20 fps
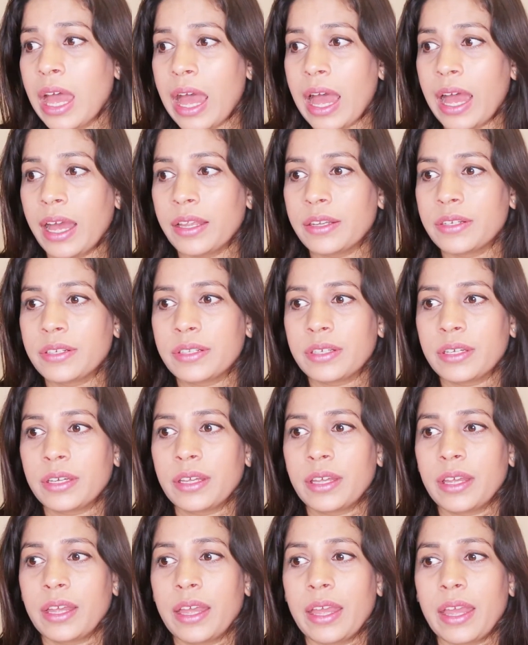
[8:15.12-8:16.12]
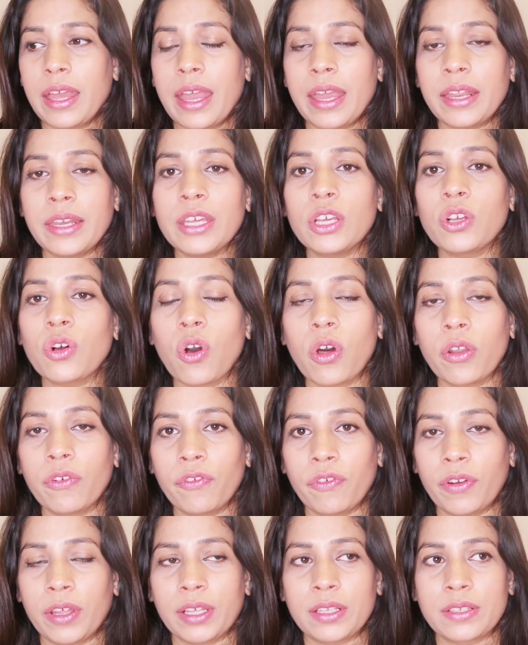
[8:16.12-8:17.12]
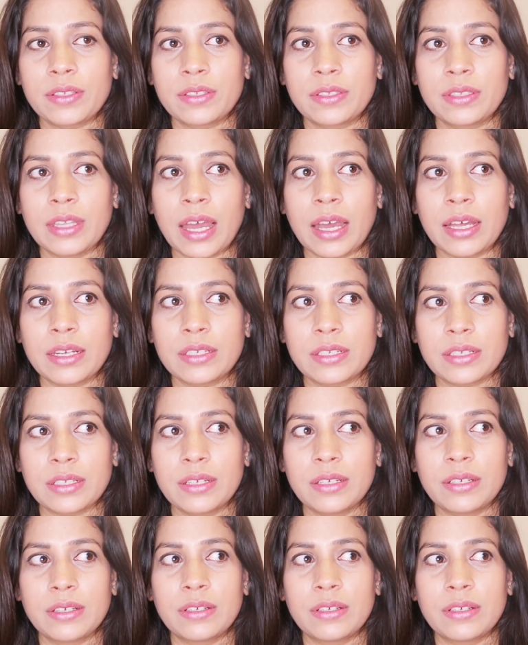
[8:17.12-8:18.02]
and any conflicts that